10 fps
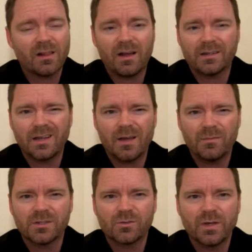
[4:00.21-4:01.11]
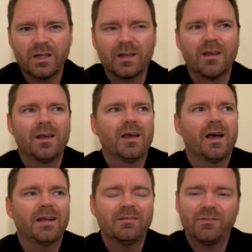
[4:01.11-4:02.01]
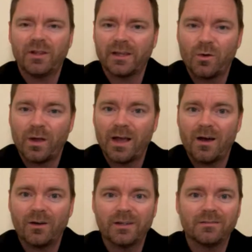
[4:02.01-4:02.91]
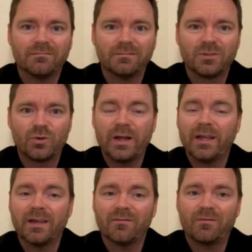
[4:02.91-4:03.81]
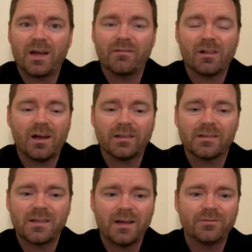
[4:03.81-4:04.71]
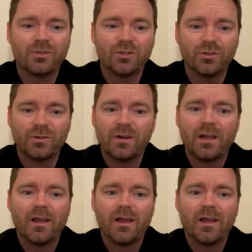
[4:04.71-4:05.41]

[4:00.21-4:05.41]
o'clock time this week. I didn't feel like going out and drinking at 5 o'clock this afternoon.